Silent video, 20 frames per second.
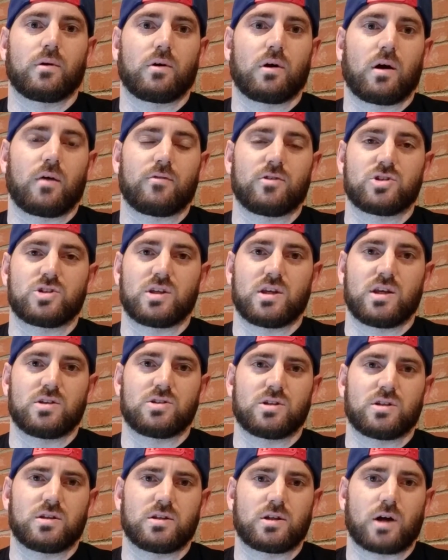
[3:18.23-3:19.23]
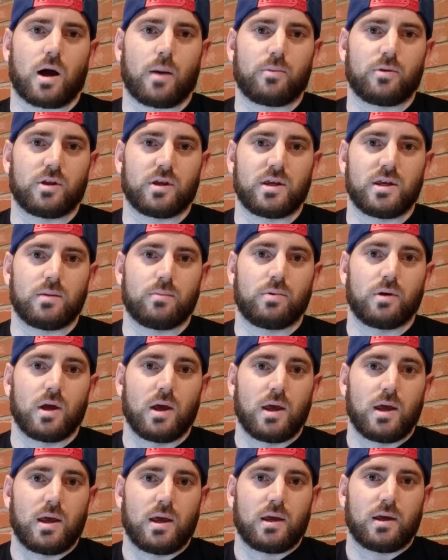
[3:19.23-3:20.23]
Obviously, he's at the top of the heap.
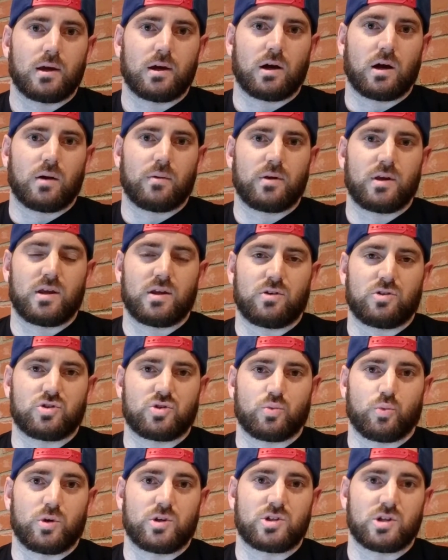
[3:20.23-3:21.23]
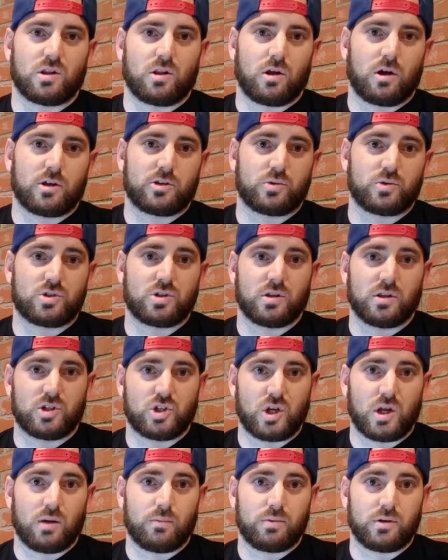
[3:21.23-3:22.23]
He had his recent loss was to the
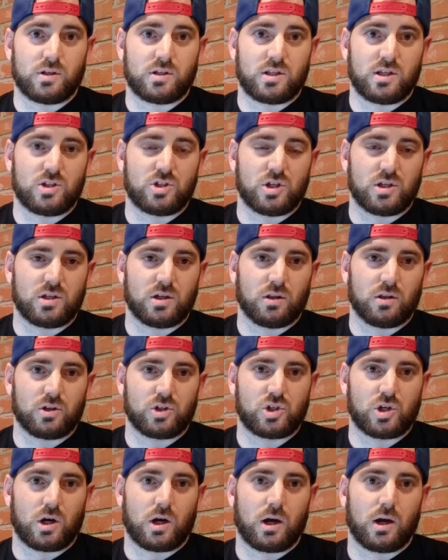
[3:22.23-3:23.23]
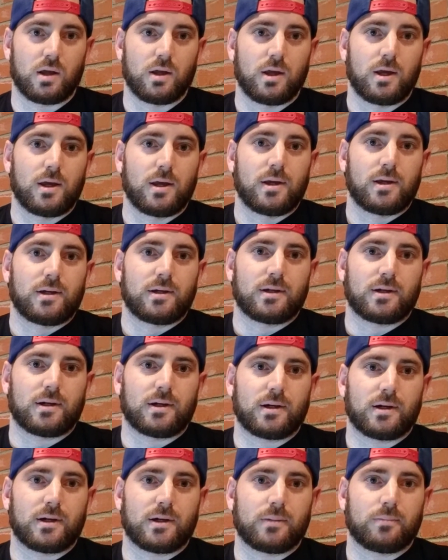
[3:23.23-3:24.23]
champion, TJ Dillashaw.
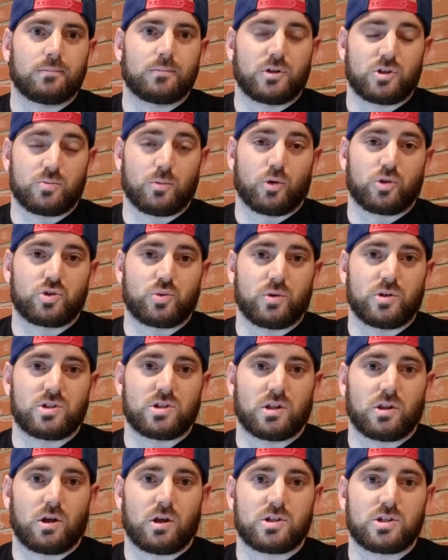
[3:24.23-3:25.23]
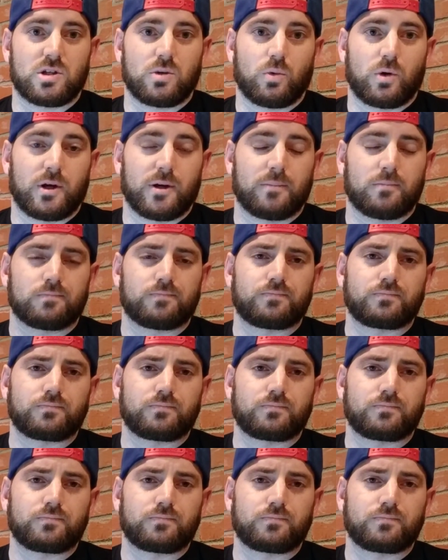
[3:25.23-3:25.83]
His most recent loss, anyway.